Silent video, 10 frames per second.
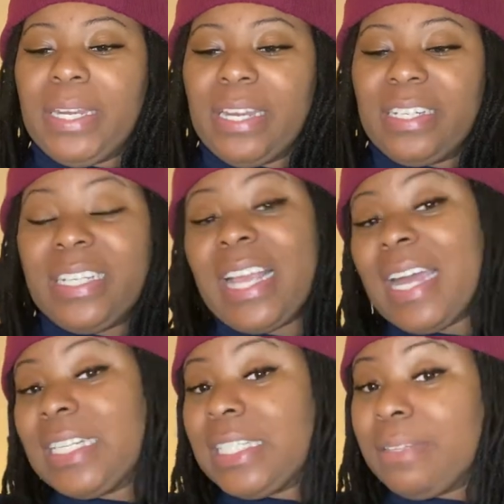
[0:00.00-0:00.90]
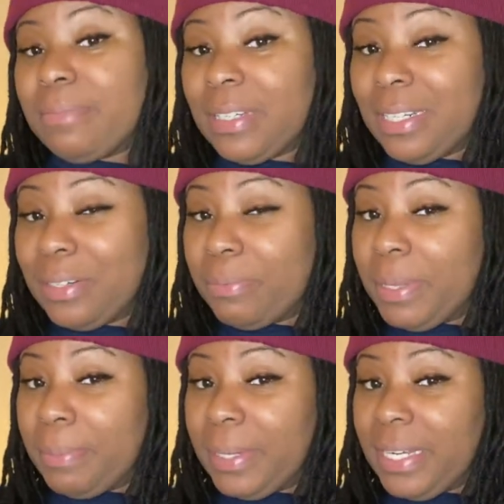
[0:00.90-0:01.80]
she kind of seemed a little
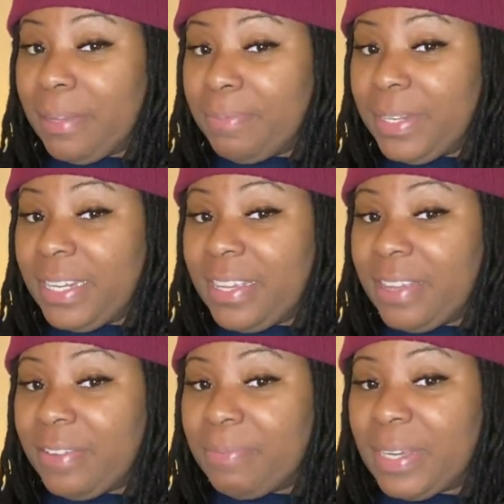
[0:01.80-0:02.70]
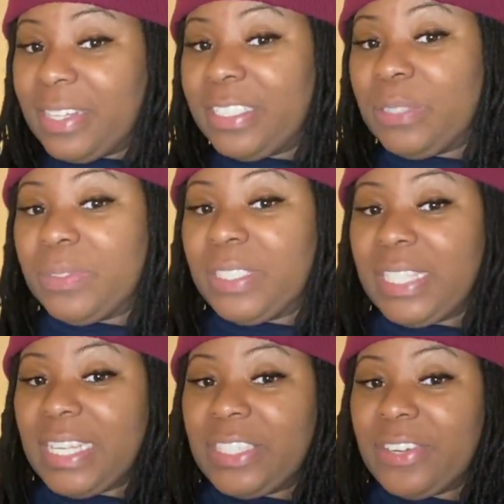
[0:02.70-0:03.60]
bit manipulative, because she will
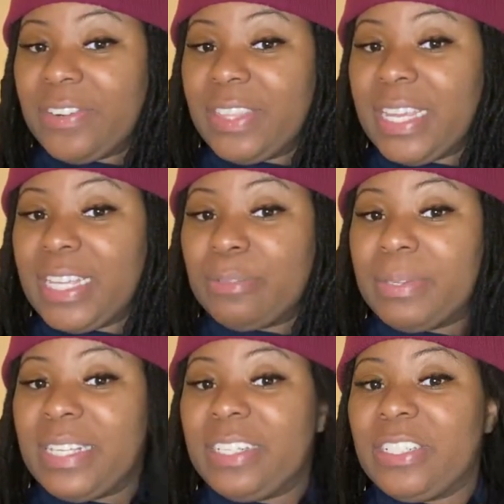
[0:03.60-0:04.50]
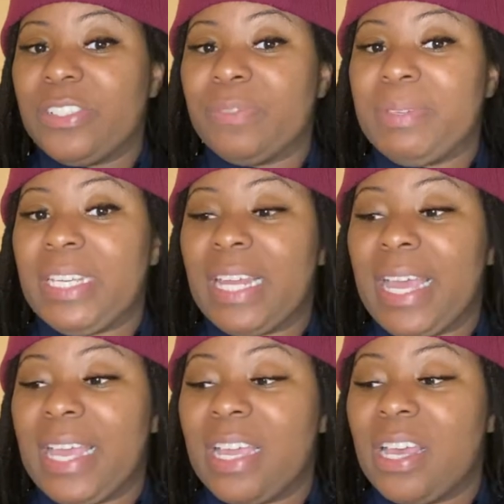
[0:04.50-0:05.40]
say certain things, but then she'll be
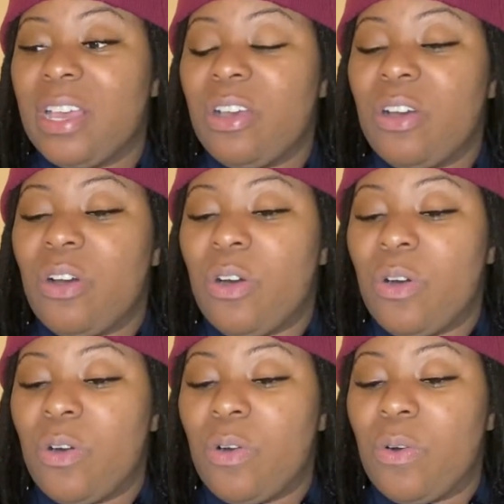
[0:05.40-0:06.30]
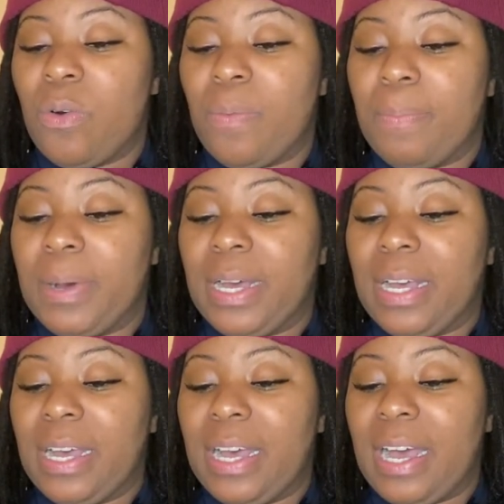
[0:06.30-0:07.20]
like, oh,
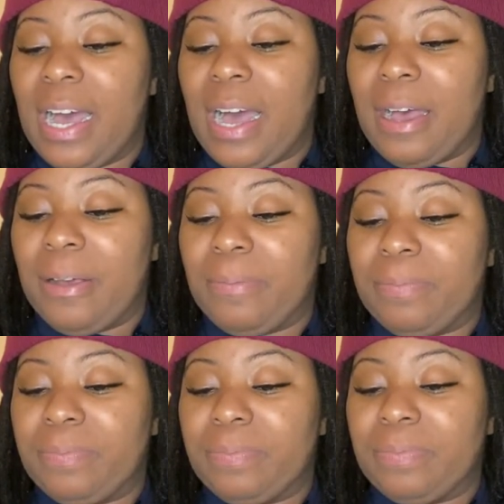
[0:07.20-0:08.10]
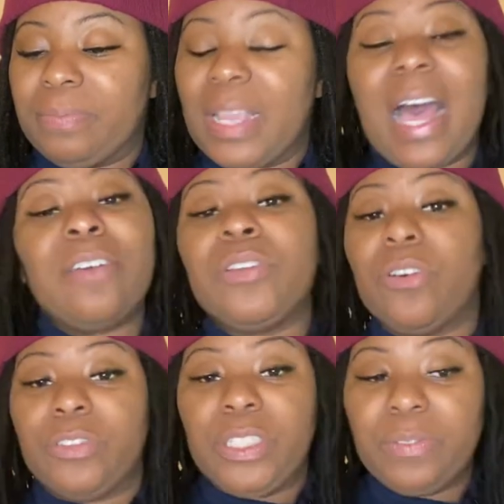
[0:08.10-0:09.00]
but I don't
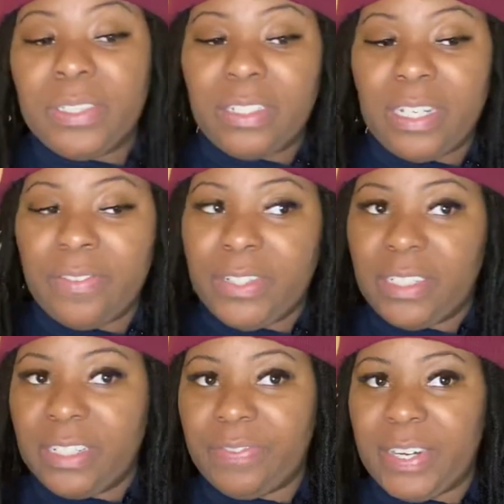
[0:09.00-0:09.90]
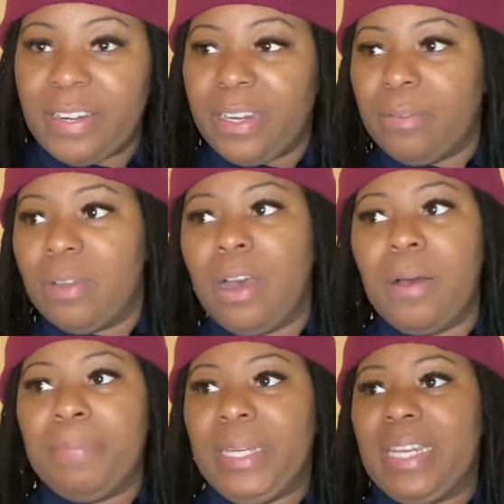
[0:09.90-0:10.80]
know. It was just very
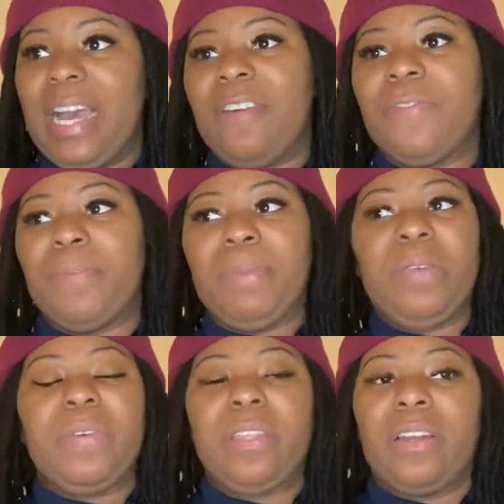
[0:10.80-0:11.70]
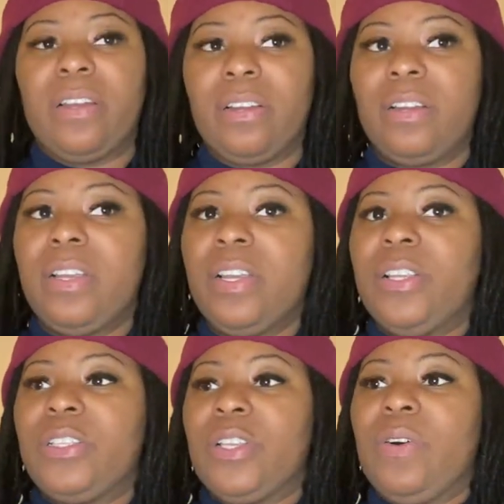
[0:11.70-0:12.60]
up and down for me with her.
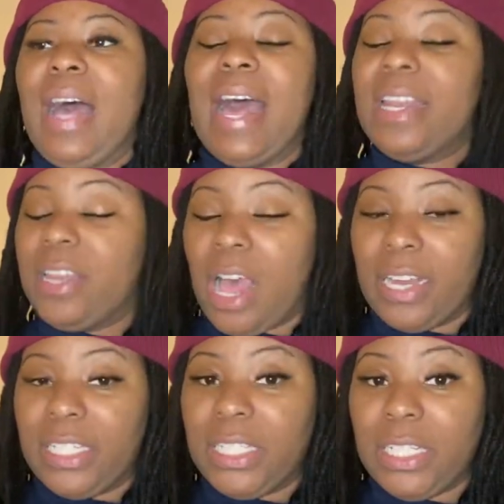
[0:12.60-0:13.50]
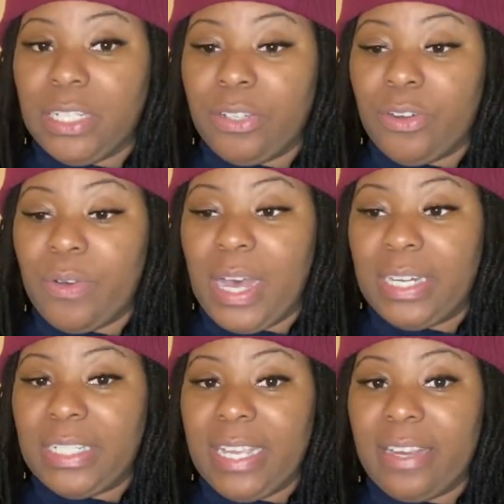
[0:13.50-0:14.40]
So I honestly didn't know how
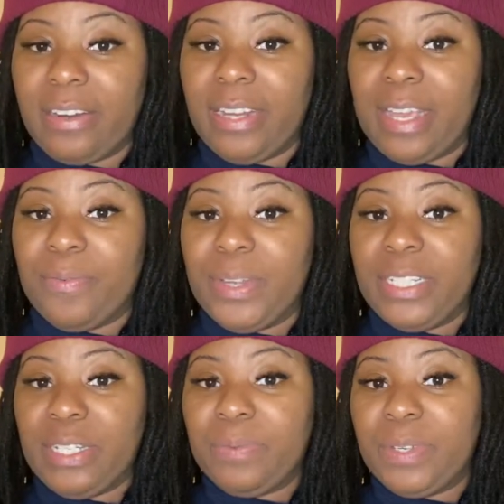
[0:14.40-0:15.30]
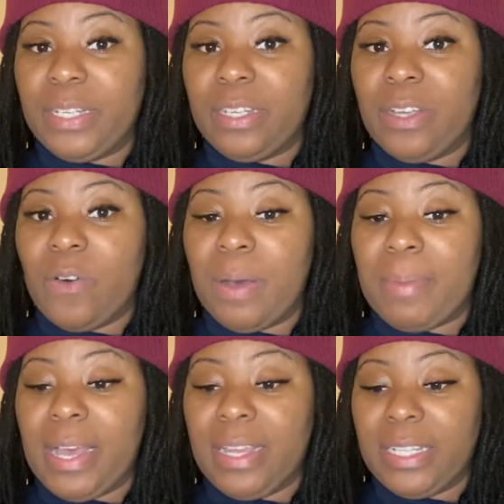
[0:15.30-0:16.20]
to take her. Like, when she would go on
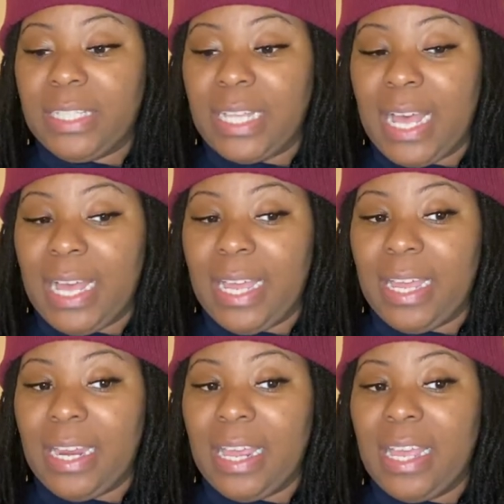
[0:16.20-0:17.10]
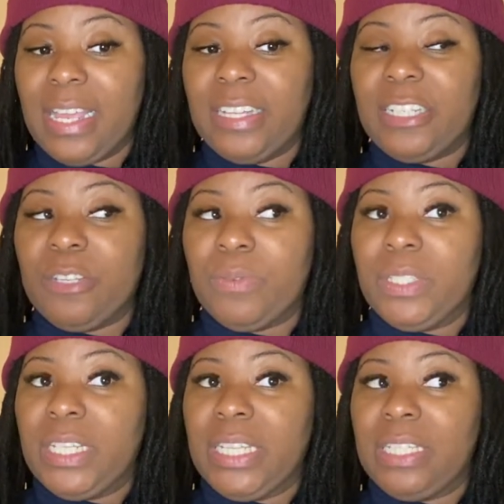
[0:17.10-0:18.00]
my good side, she
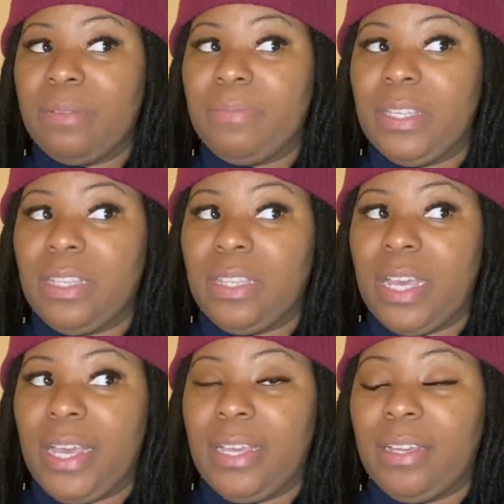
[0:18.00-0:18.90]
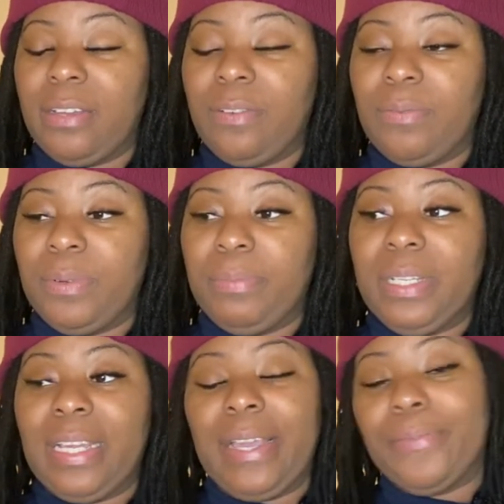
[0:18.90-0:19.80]
would say something that would
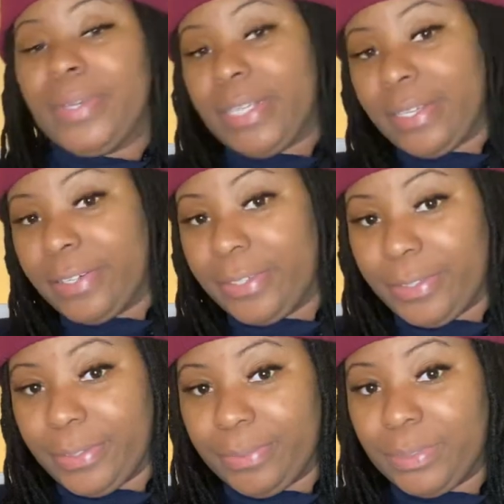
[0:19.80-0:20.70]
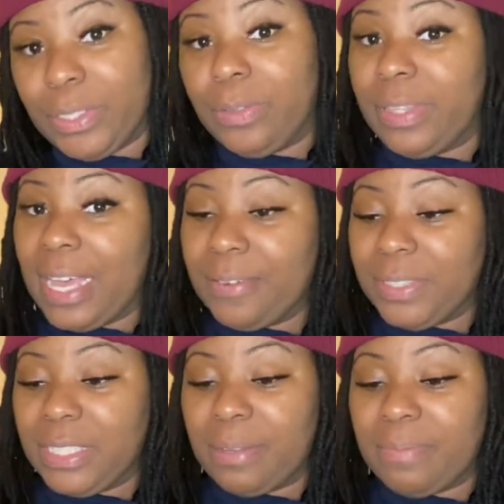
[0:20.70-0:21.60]
be like, really, girl? So that
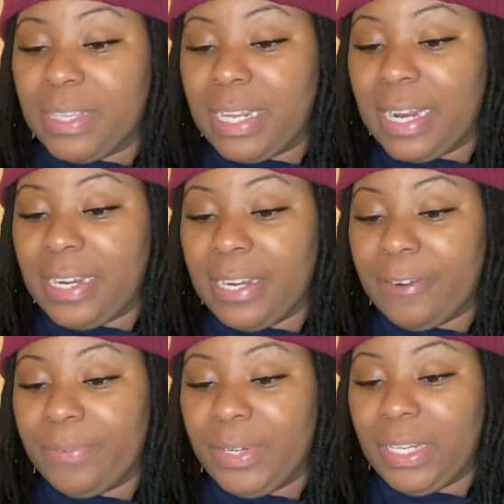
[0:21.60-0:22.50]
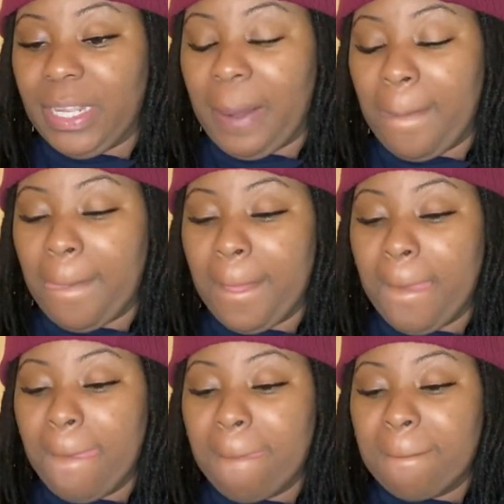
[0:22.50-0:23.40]
was something that I didn't really,
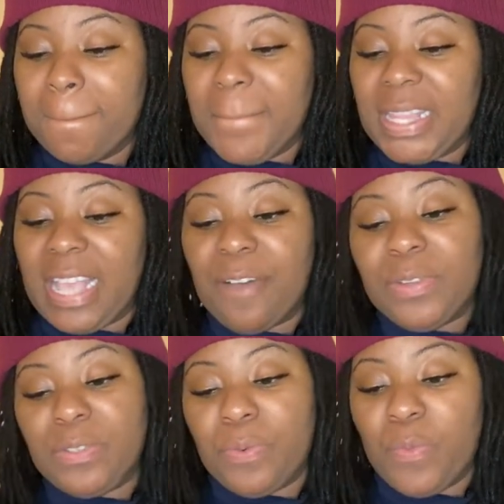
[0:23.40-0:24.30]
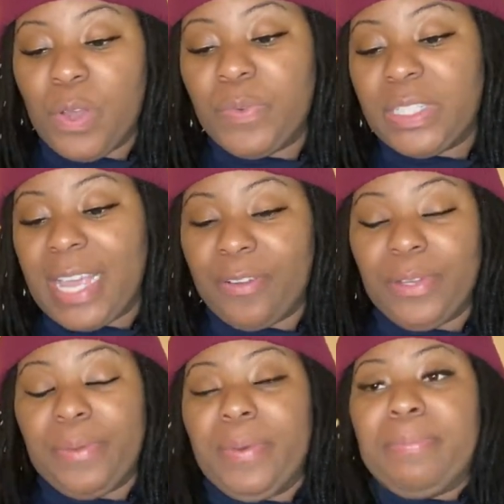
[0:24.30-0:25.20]
it was like
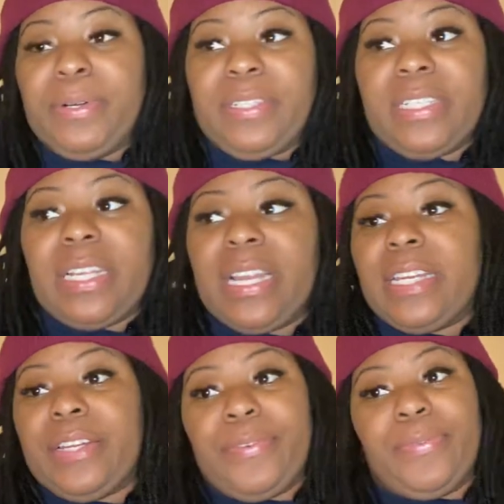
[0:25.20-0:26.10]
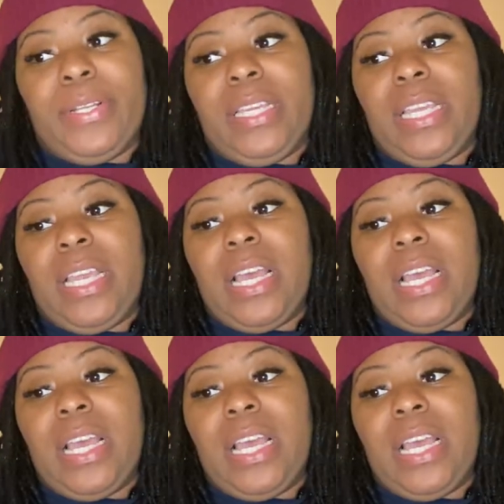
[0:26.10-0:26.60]
only one person that I didn't really